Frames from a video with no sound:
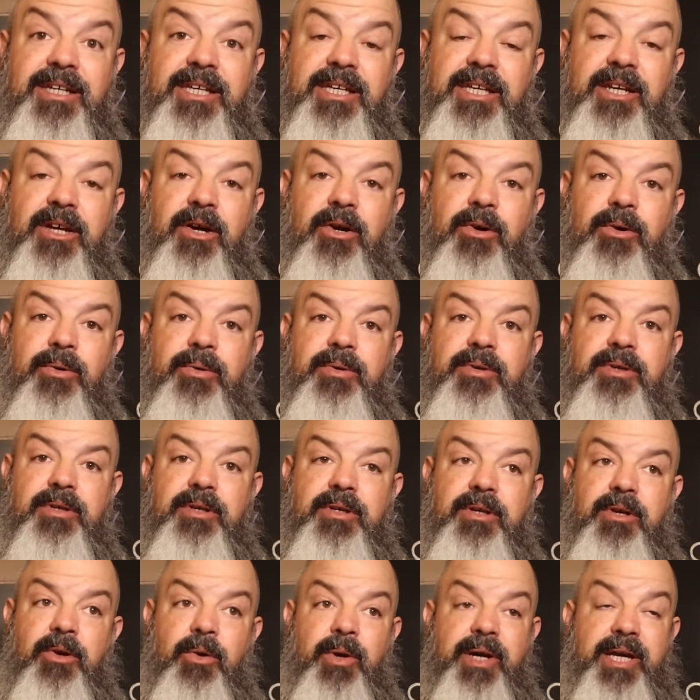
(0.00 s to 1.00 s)
You know,
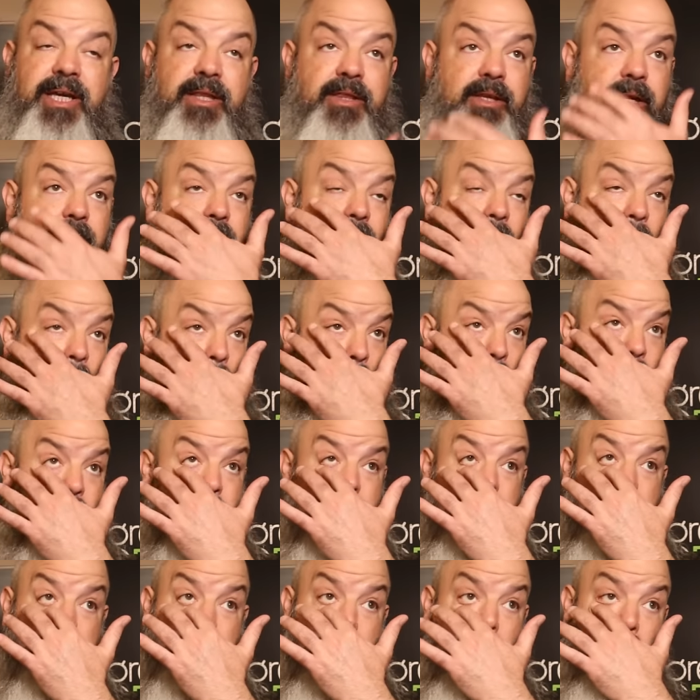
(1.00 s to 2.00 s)
going in there
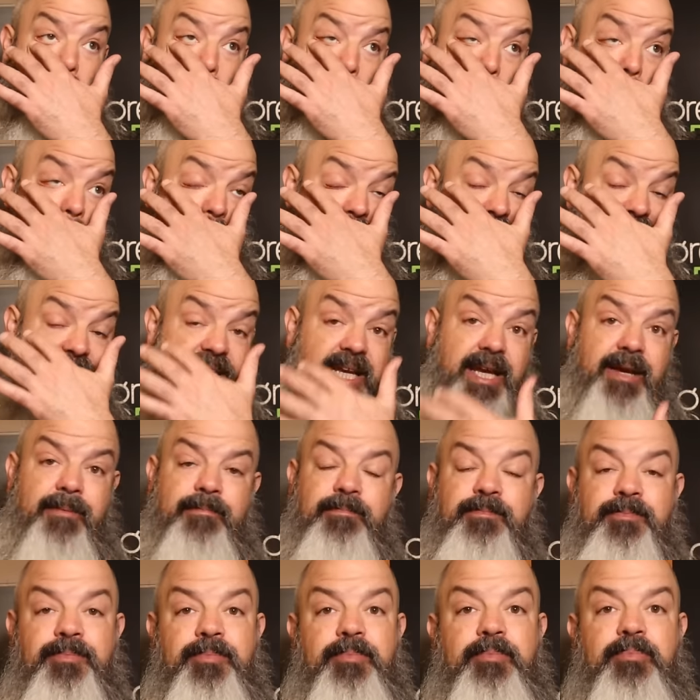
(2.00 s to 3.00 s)
and I would
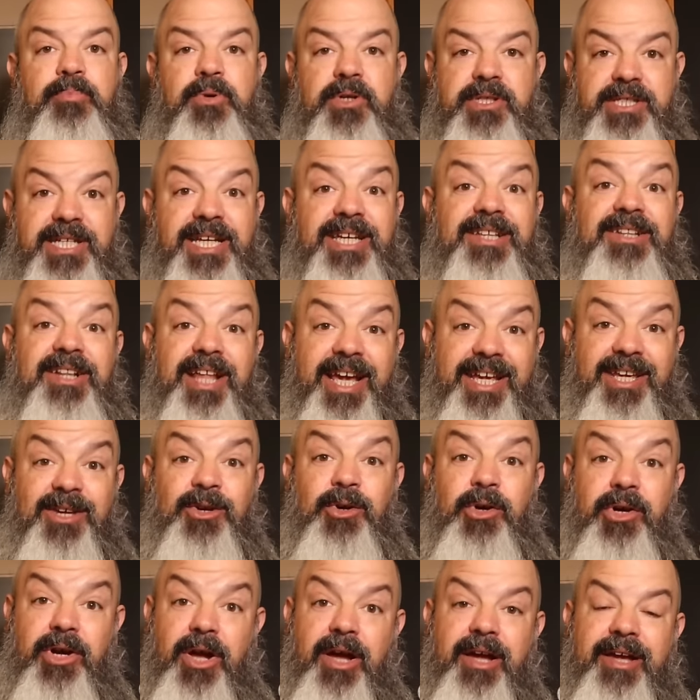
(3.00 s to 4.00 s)
say pretend like
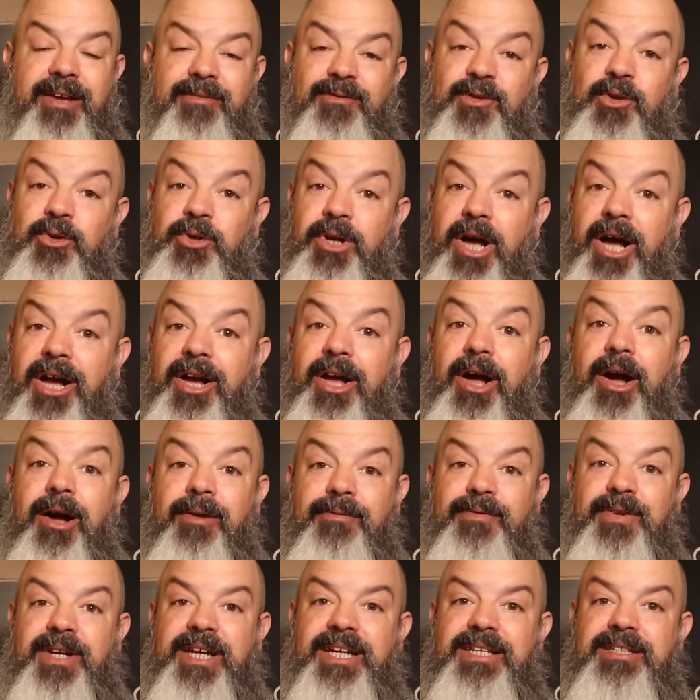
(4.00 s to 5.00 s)
you're, if you're not
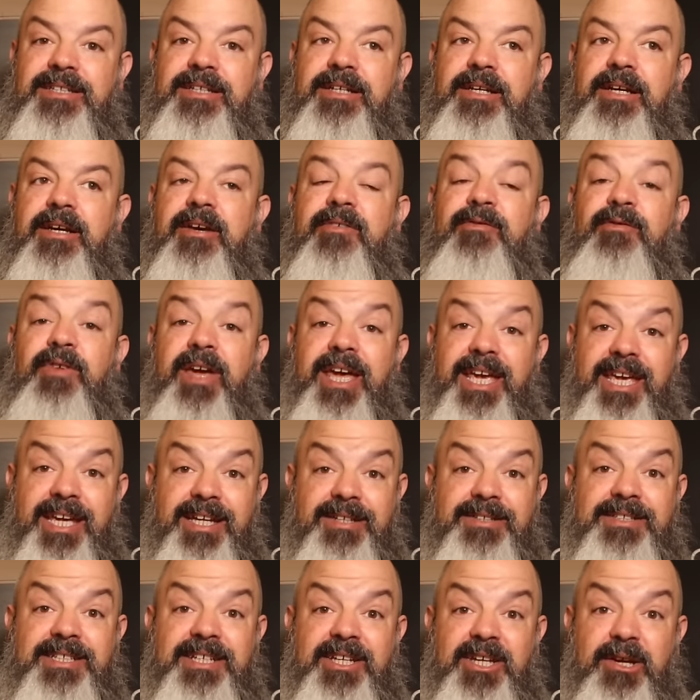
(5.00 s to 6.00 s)
confident, fake
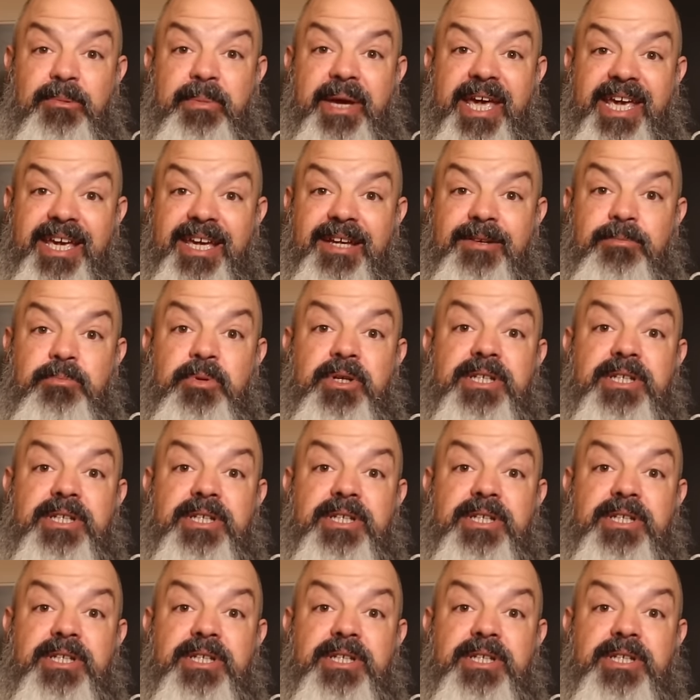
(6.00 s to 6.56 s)
it till you make it.